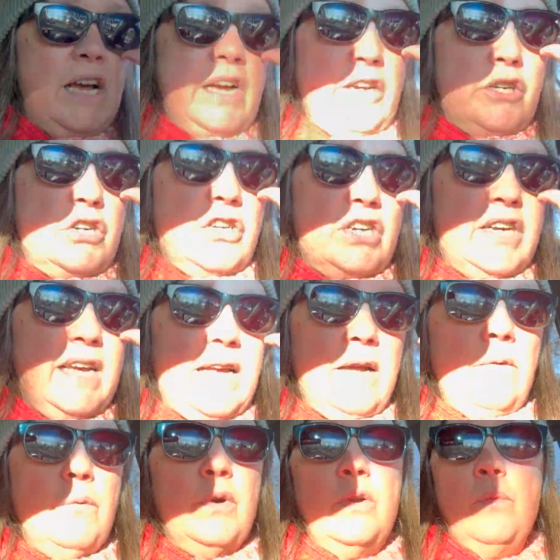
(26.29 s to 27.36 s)

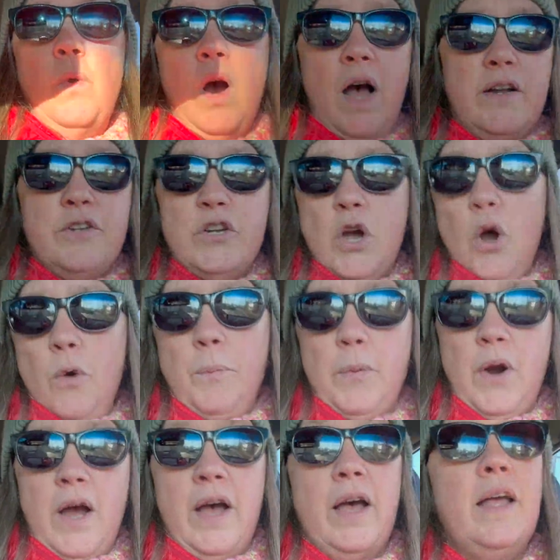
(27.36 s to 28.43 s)
she would watch
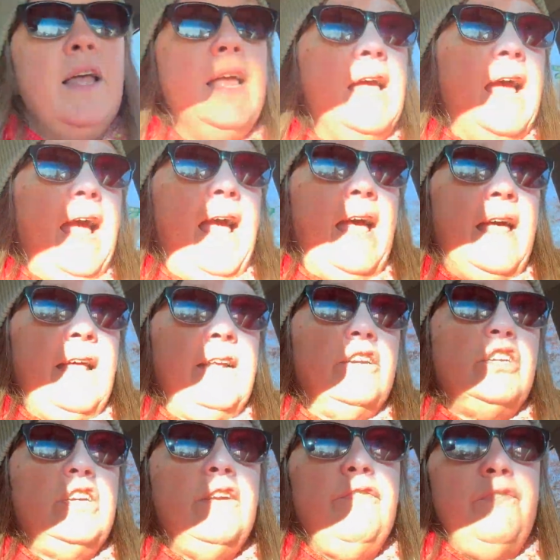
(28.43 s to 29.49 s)
Oprah, and
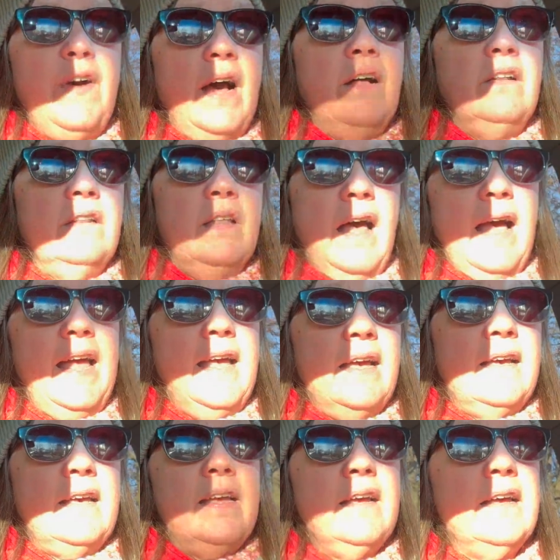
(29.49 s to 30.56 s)
she felt like
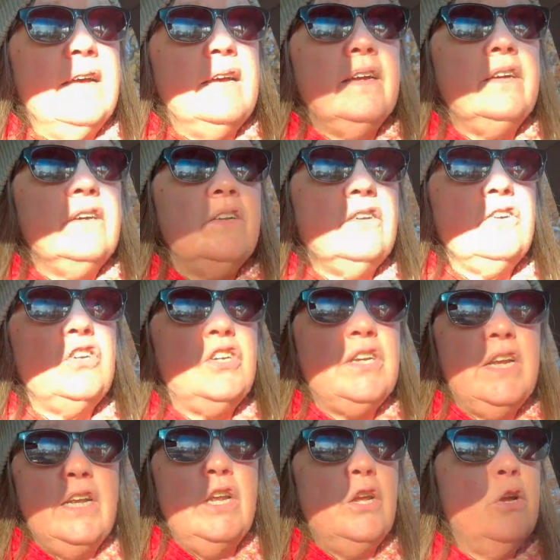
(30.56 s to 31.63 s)

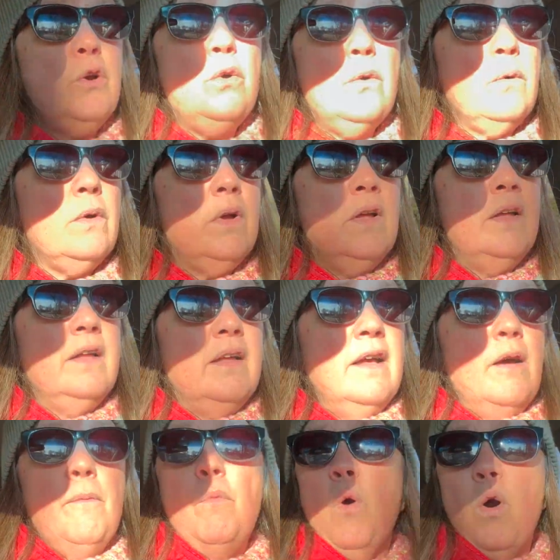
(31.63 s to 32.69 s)
she knew
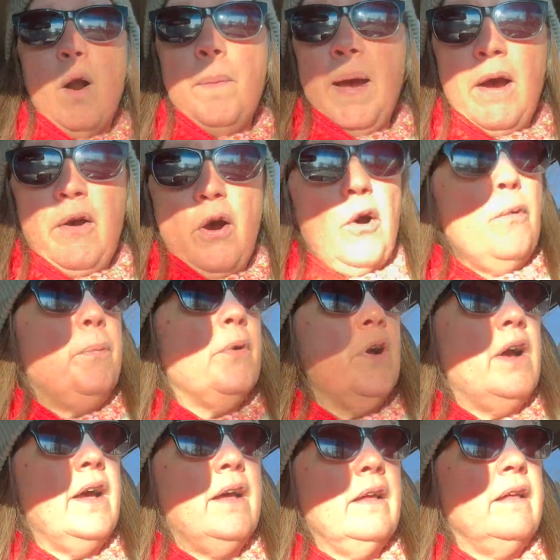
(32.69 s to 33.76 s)
more about
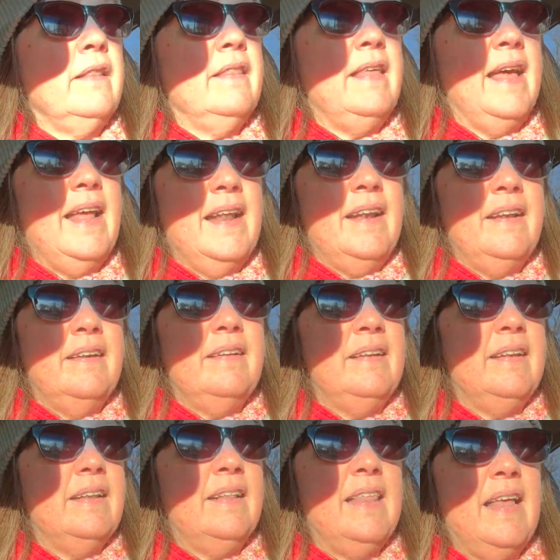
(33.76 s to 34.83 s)
Oprah
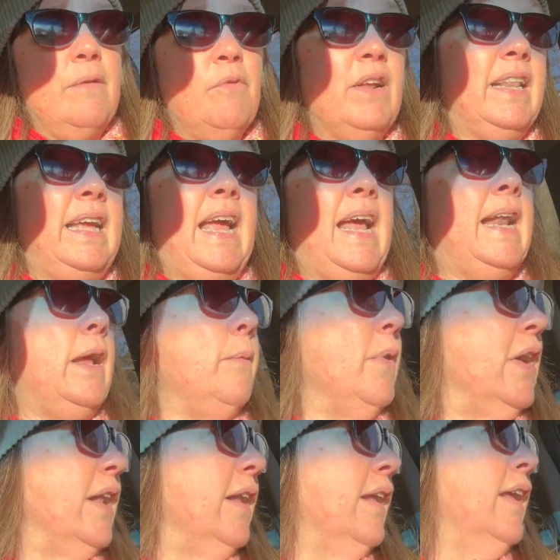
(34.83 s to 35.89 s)
than really anyone.